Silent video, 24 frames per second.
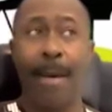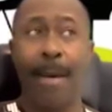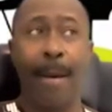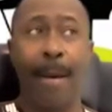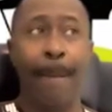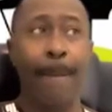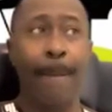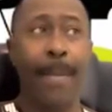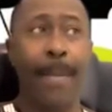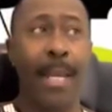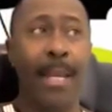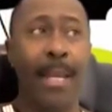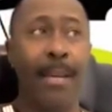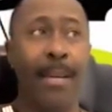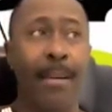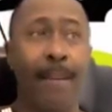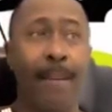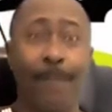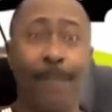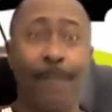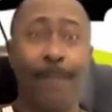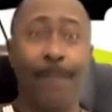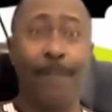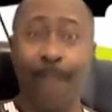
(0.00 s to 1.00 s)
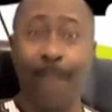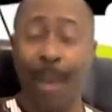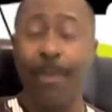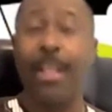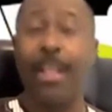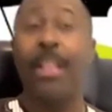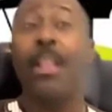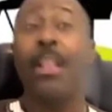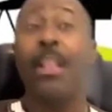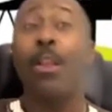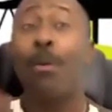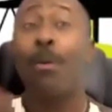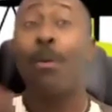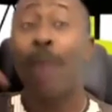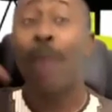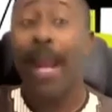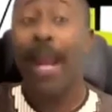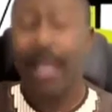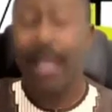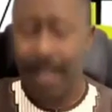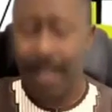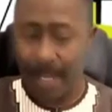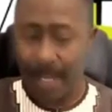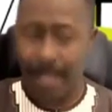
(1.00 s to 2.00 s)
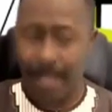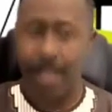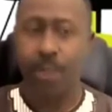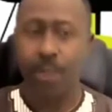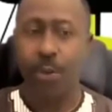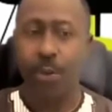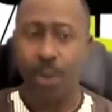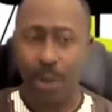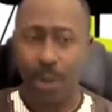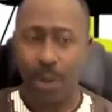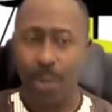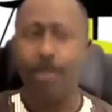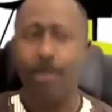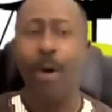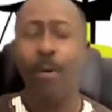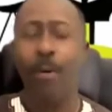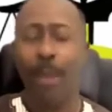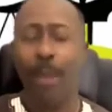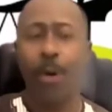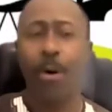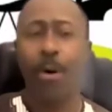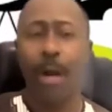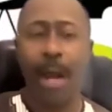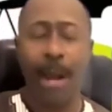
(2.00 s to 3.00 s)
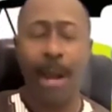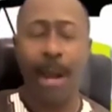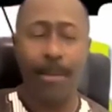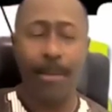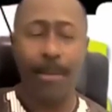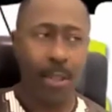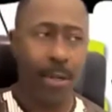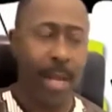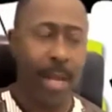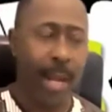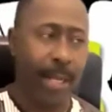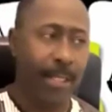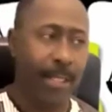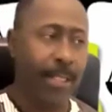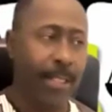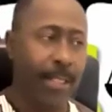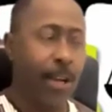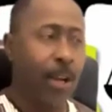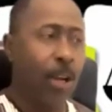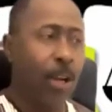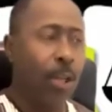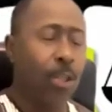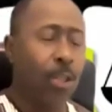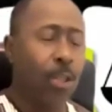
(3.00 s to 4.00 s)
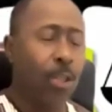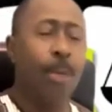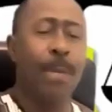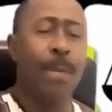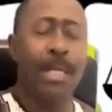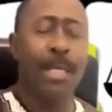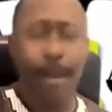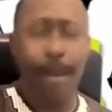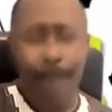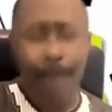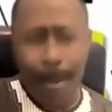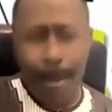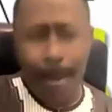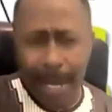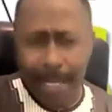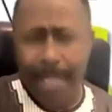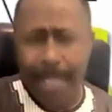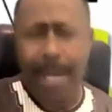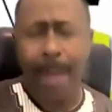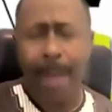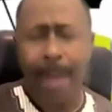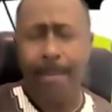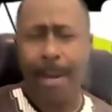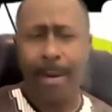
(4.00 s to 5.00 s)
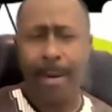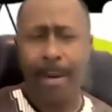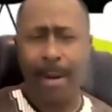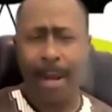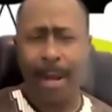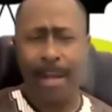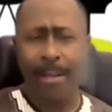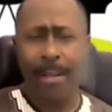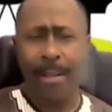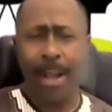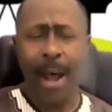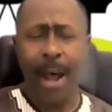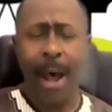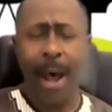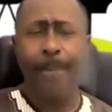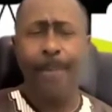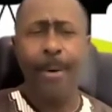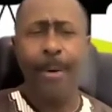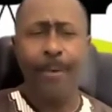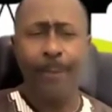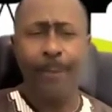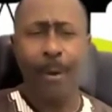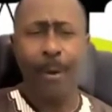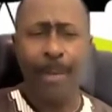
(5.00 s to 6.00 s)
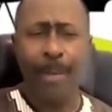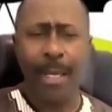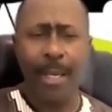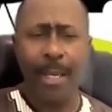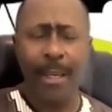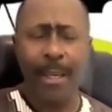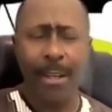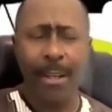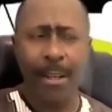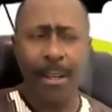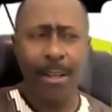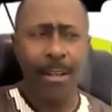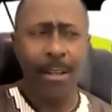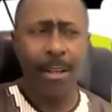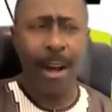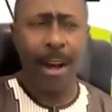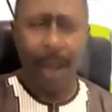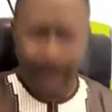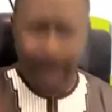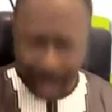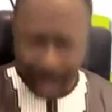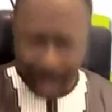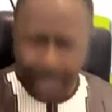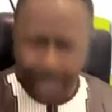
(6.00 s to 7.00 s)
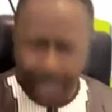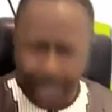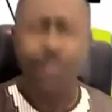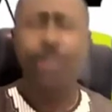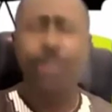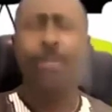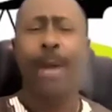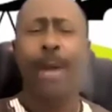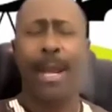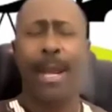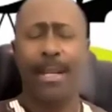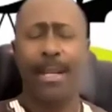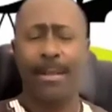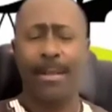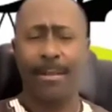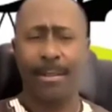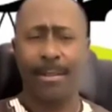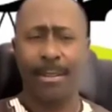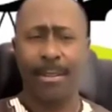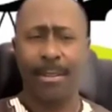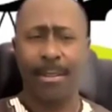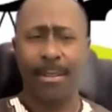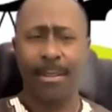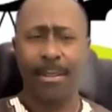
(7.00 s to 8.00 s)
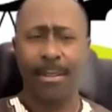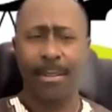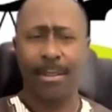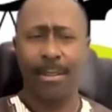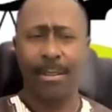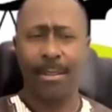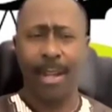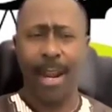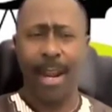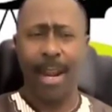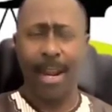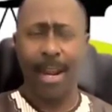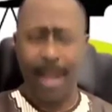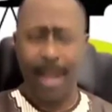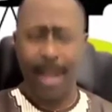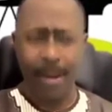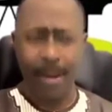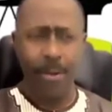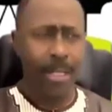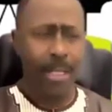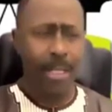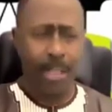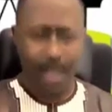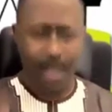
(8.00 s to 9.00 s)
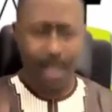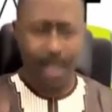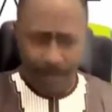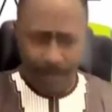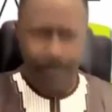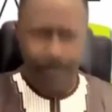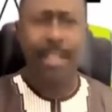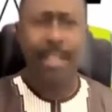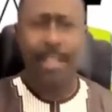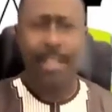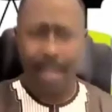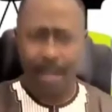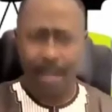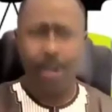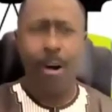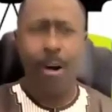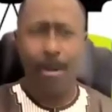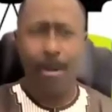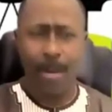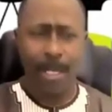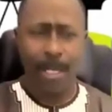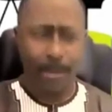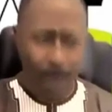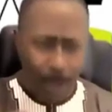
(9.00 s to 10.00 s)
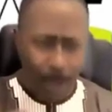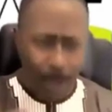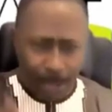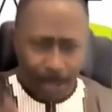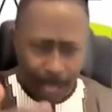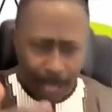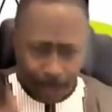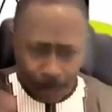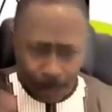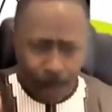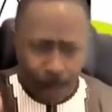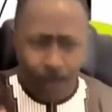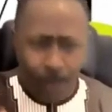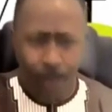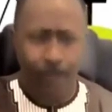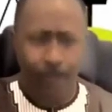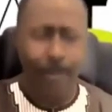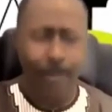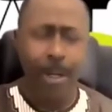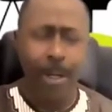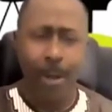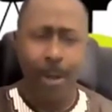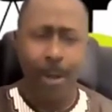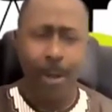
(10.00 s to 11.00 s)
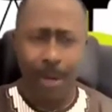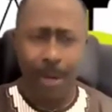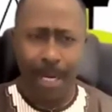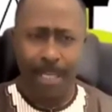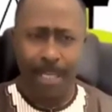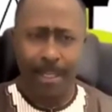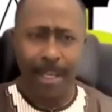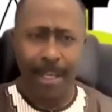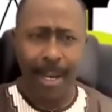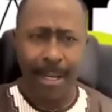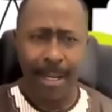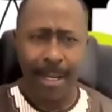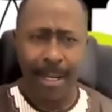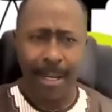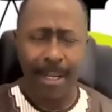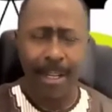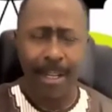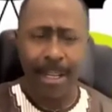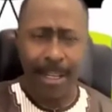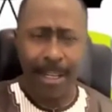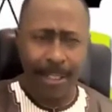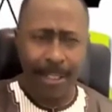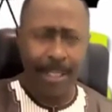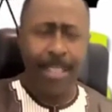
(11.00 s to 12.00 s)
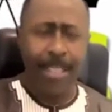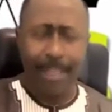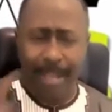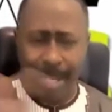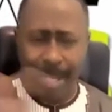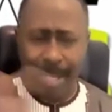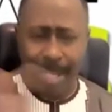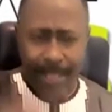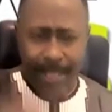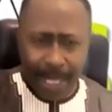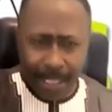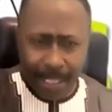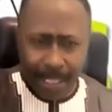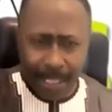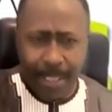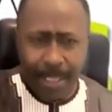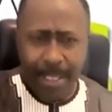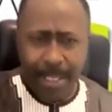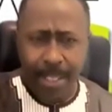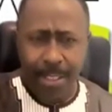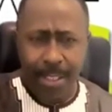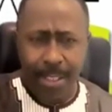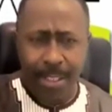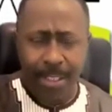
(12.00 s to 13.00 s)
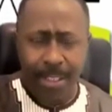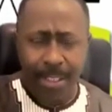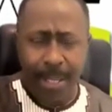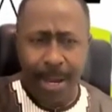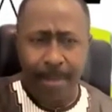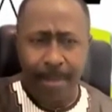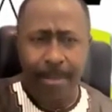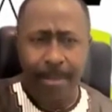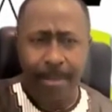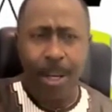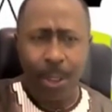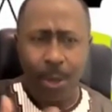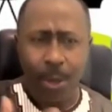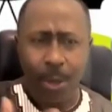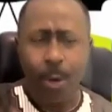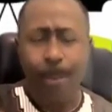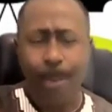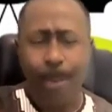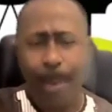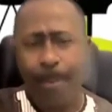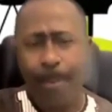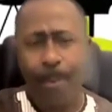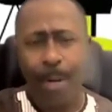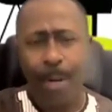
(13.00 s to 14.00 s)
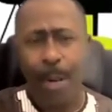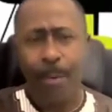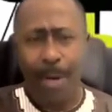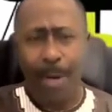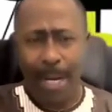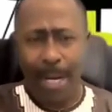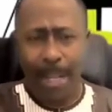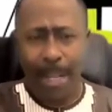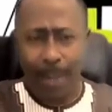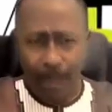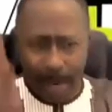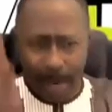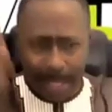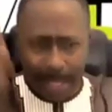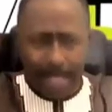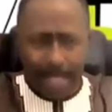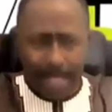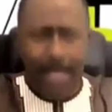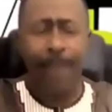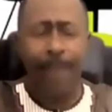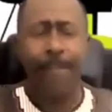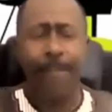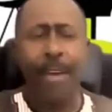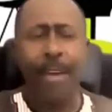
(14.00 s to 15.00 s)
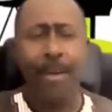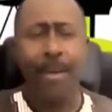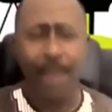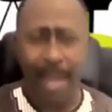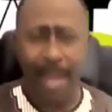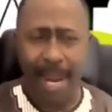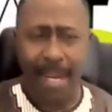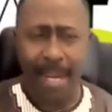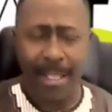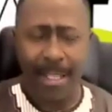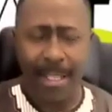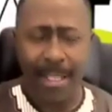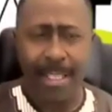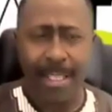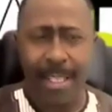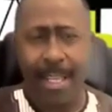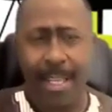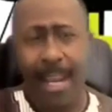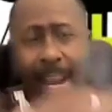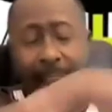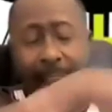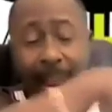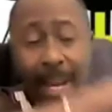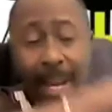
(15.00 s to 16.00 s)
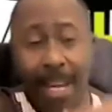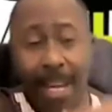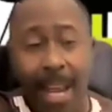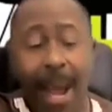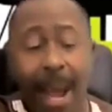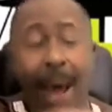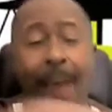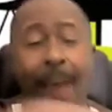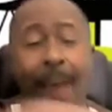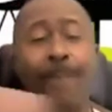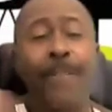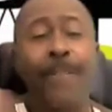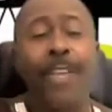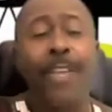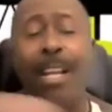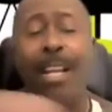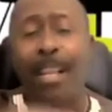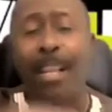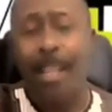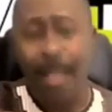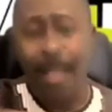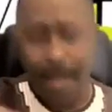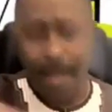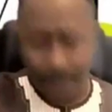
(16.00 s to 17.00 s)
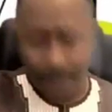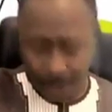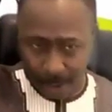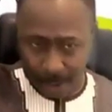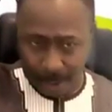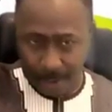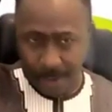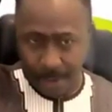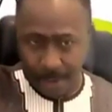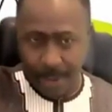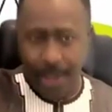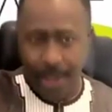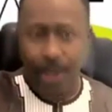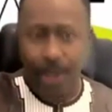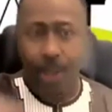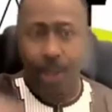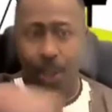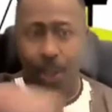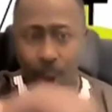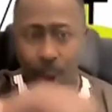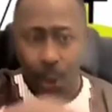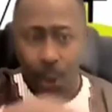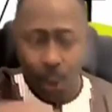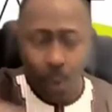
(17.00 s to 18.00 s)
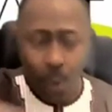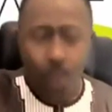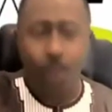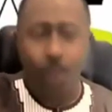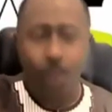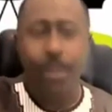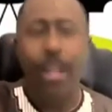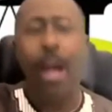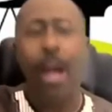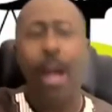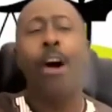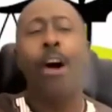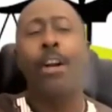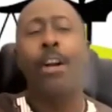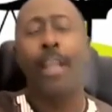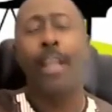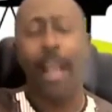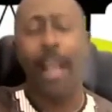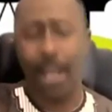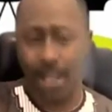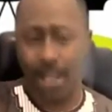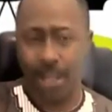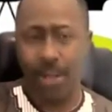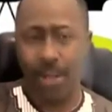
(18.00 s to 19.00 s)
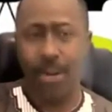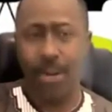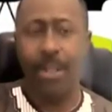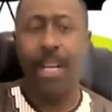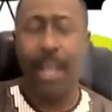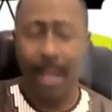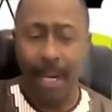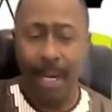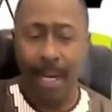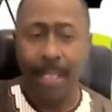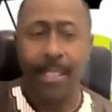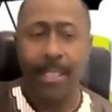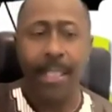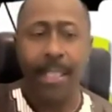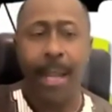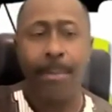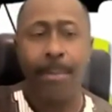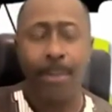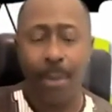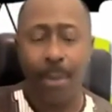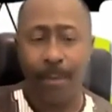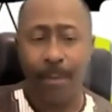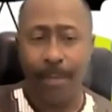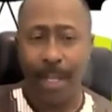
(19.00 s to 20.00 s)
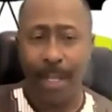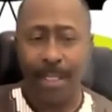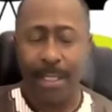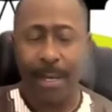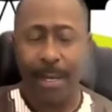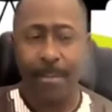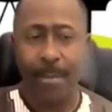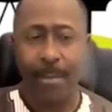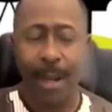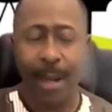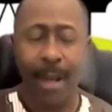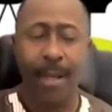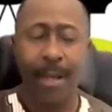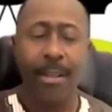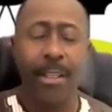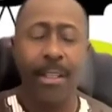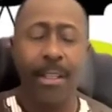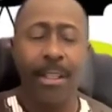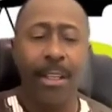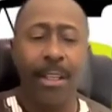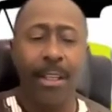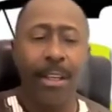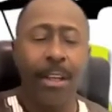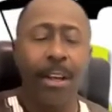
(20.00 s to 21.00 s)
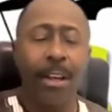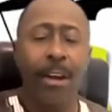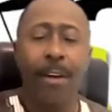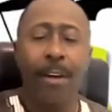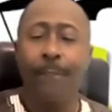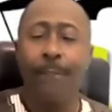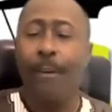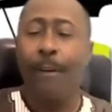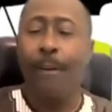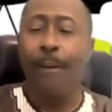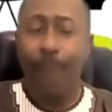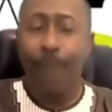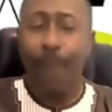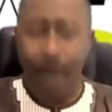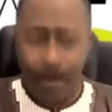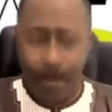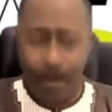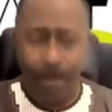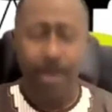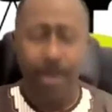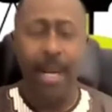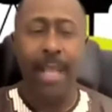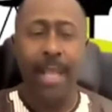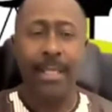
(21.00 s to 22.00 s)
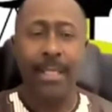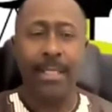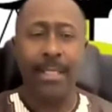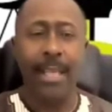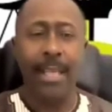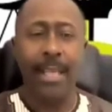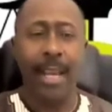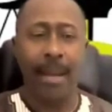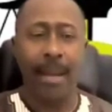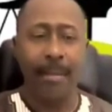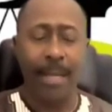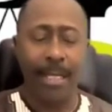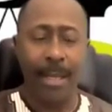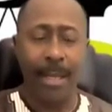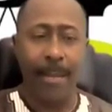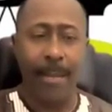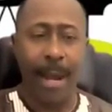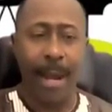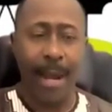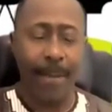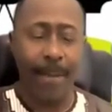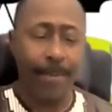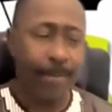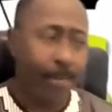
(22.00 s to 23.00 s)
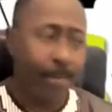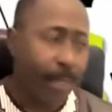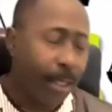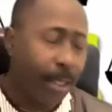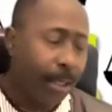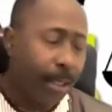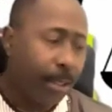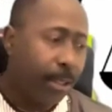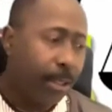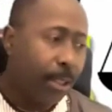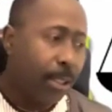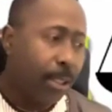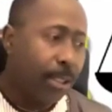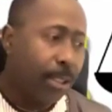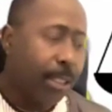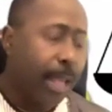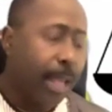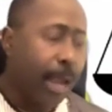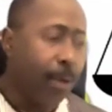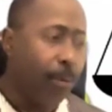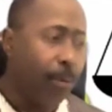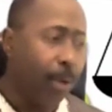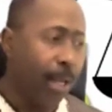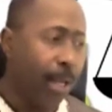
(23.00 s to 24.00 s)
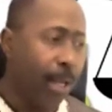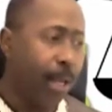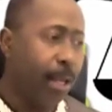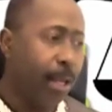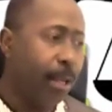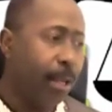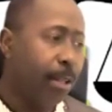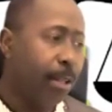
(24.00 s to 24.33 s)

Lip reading: being very threatening to you, but we go come to that. So Mr. Babadi Kamara happened to be a henchman. And I use this in inverted commas because that's what we've been understanding. They send text messages then to people where they threaten that very entity, any affiliation to the connection in terms of the timber. For fumble's sake, Mr. Ba, tell me,